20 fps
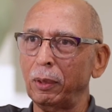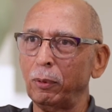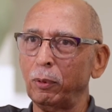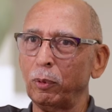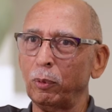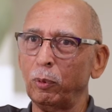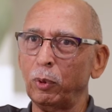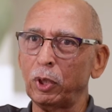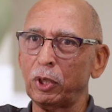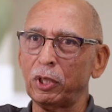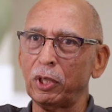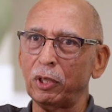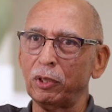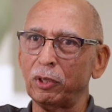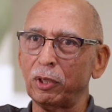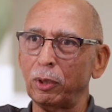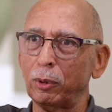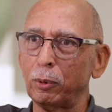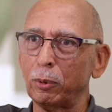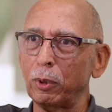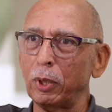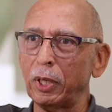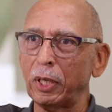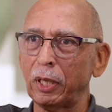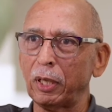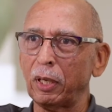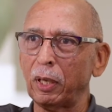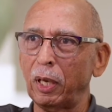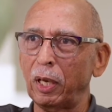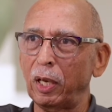which is
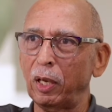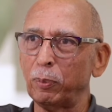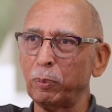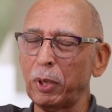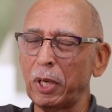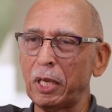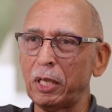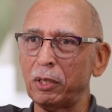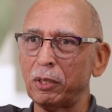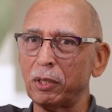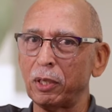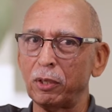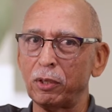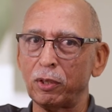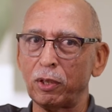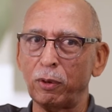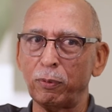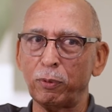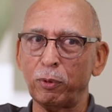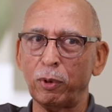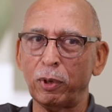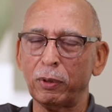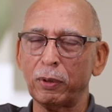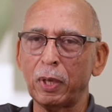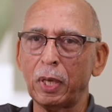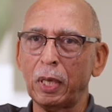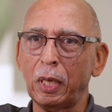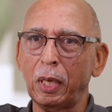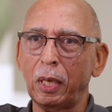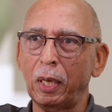acrylic paints and so forth.
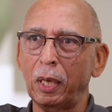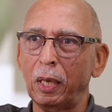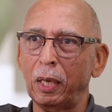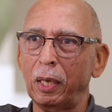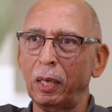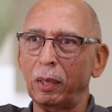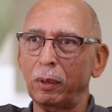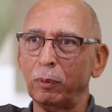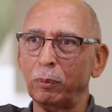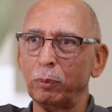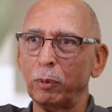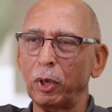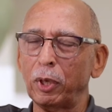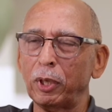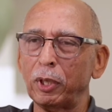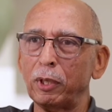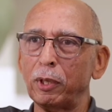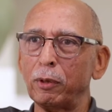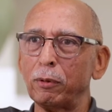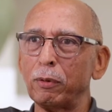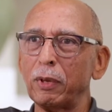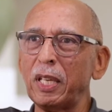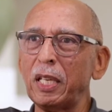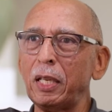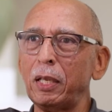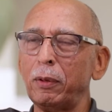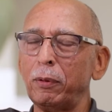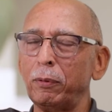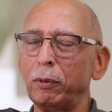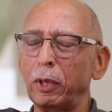Marilyn
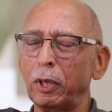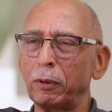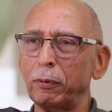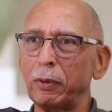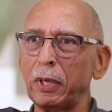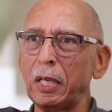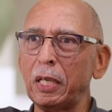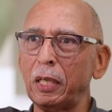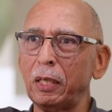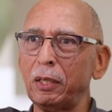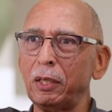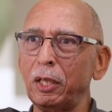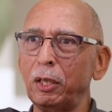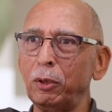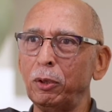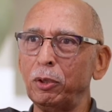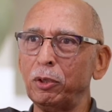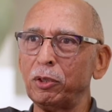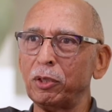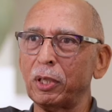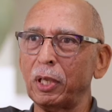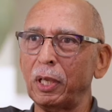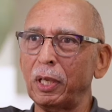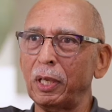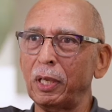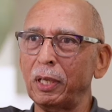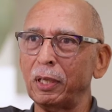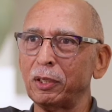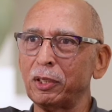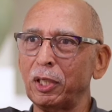Levine
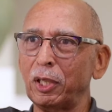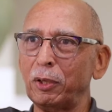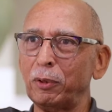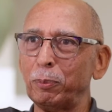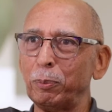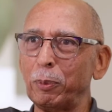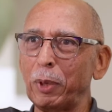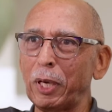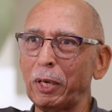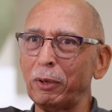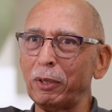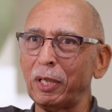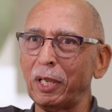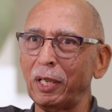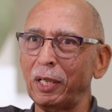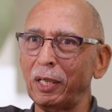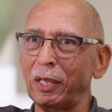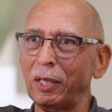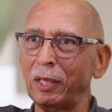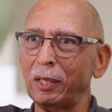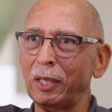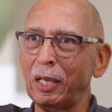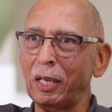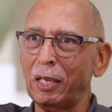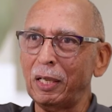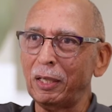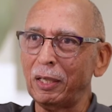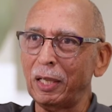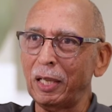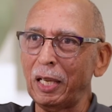she married
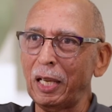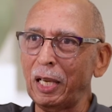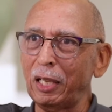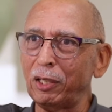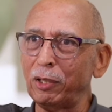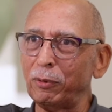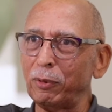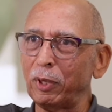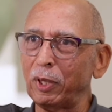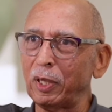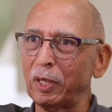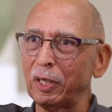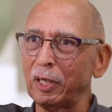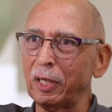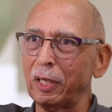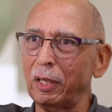the head of a